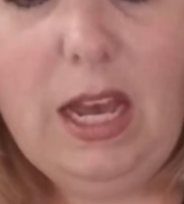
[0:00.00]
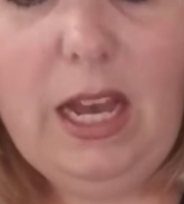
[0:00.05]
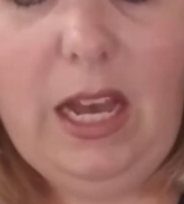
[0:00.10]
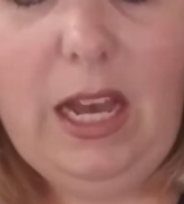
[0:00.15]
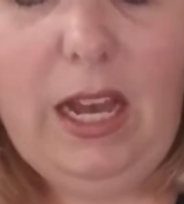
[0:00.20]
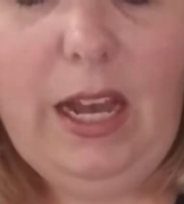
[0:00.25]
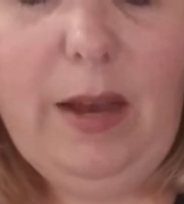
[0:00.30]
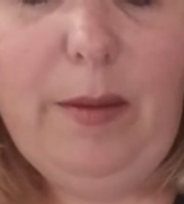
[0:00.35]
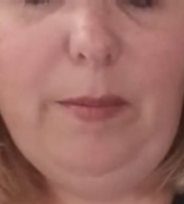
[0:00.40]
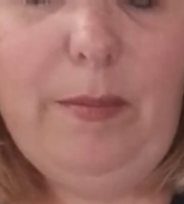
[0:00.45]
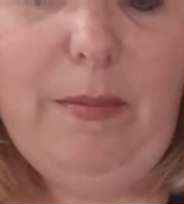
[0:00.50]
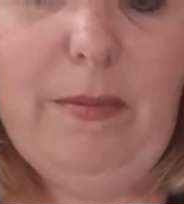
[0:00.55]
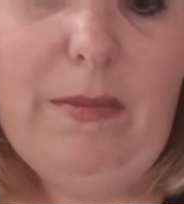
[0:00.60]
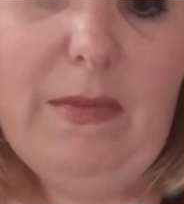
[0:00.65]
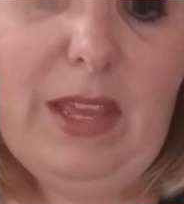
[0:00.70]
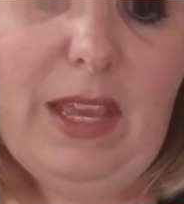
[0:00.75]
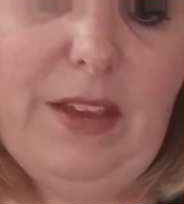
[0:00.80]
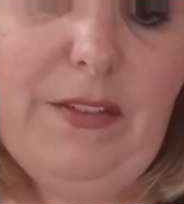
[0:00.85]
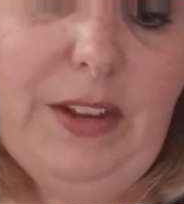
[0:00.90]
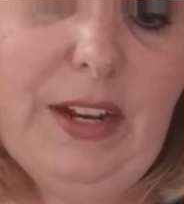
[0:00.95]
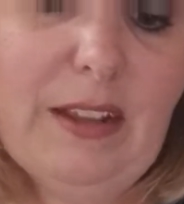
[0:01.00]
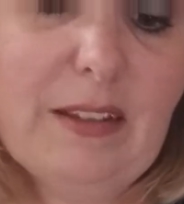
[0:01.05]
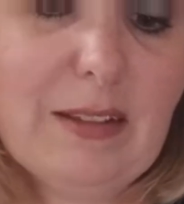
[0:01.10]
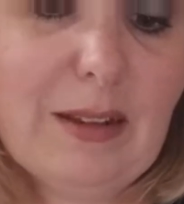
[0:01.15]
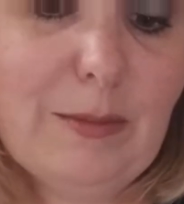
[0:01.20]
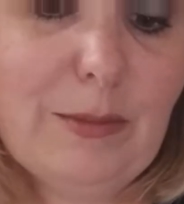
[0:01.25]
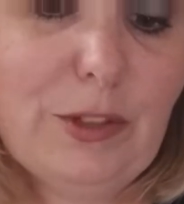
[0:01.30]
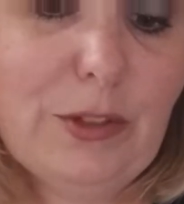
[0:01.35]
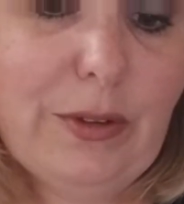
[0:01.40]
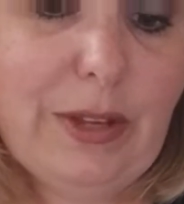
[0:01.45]
um, even as
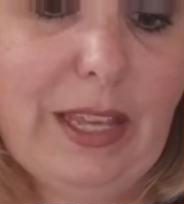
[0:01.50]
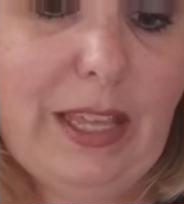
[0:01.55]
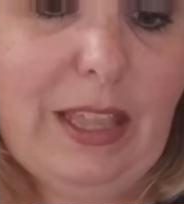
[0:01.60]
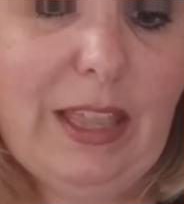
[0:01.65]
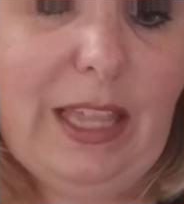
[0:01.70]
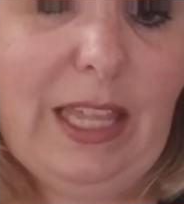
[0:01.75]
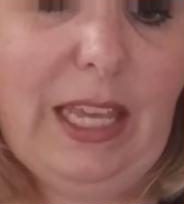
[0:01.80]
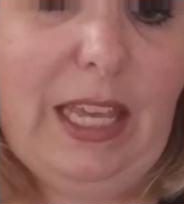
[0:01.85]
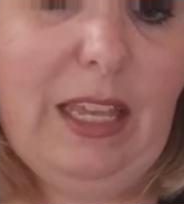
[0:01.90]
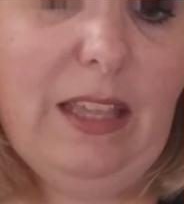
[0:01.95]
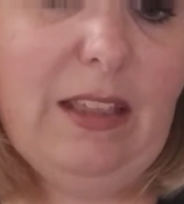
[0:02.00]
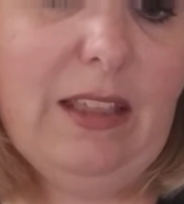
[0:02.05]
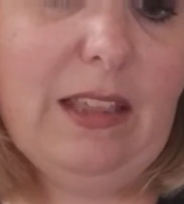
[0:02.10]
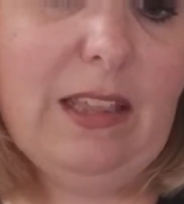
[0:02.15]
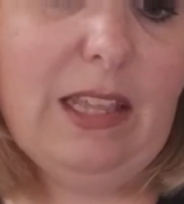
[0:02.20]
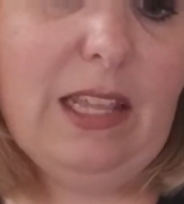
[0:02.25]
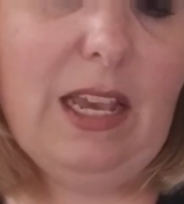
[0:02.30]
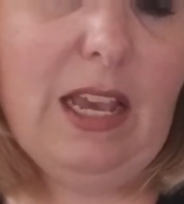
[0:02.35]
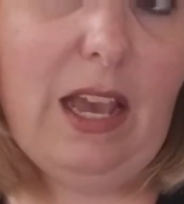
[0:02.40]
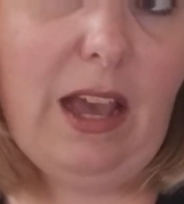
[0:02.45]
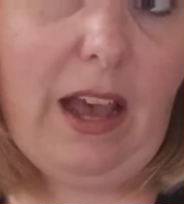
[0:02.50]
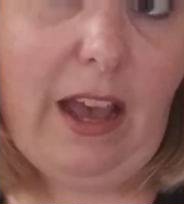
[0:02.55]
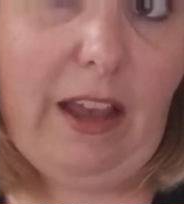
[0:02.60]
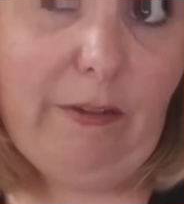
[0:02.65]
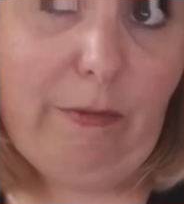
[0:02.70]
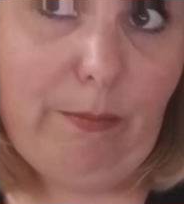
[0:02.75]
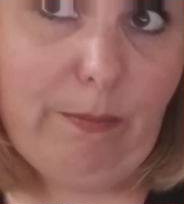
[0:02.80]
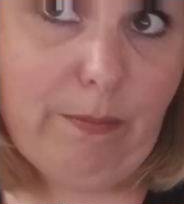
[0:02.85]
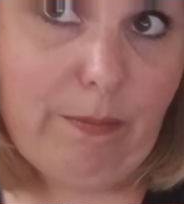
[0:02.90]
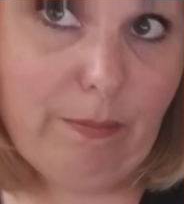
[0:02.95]
I'm doing this,
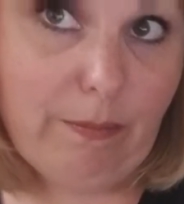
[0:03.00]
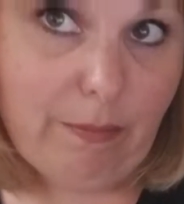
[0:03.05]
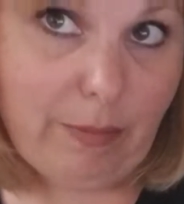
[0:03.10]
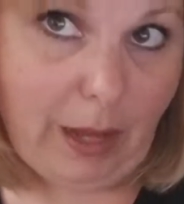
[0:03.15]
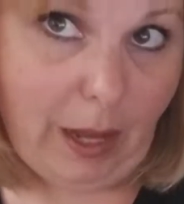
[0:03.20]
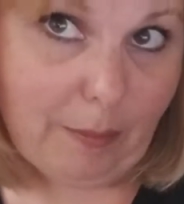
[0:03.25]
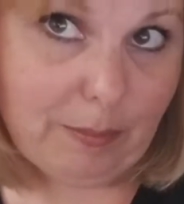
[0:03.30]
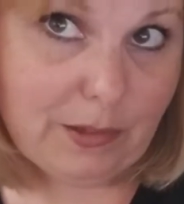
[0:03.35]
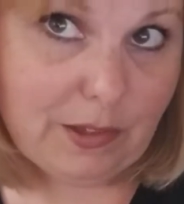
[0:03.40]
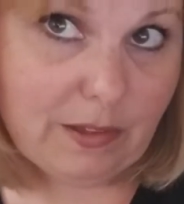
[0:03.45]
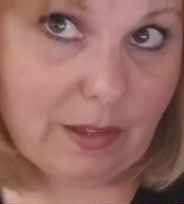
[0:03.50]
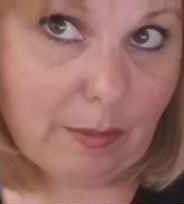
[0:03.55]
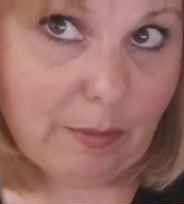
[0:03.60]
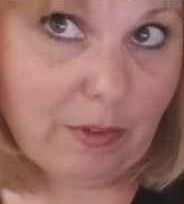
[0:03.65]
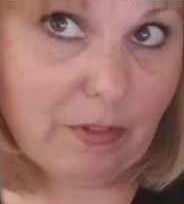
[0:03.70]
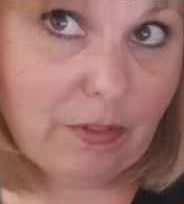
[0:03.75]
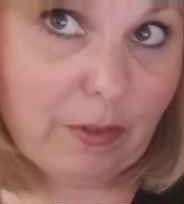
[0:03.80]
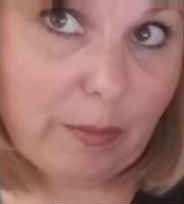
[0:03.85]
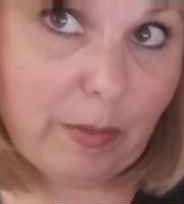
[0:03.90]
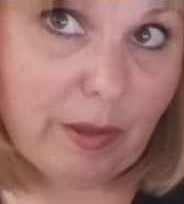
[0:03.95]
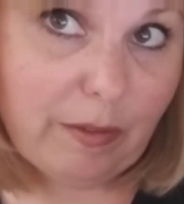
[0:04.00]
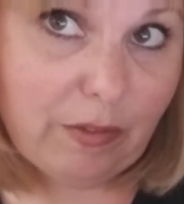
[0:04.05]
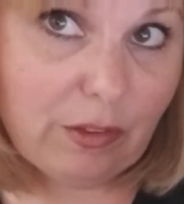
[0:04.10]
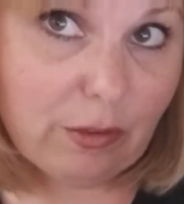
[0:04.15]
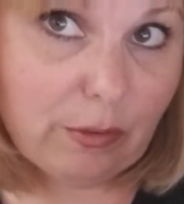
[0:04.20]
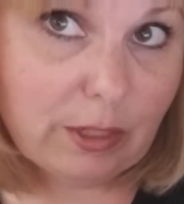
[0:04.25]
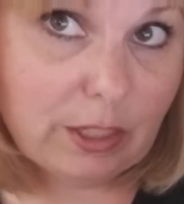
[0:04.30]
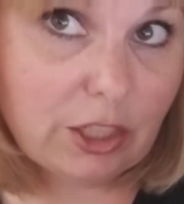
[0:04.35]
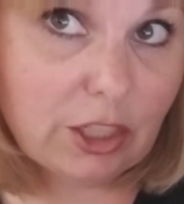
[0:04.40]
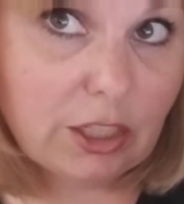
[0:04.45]
I've popped some of them, I've
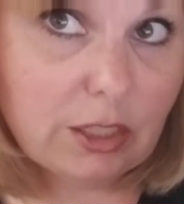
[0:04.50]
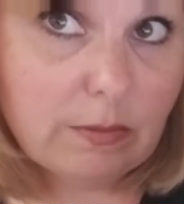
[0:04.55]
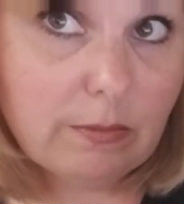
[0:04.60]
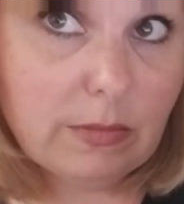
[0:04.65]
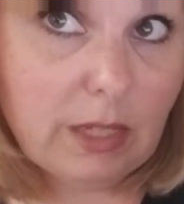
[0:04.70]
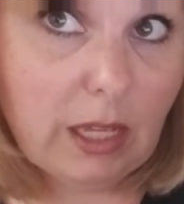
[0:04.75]
squished them,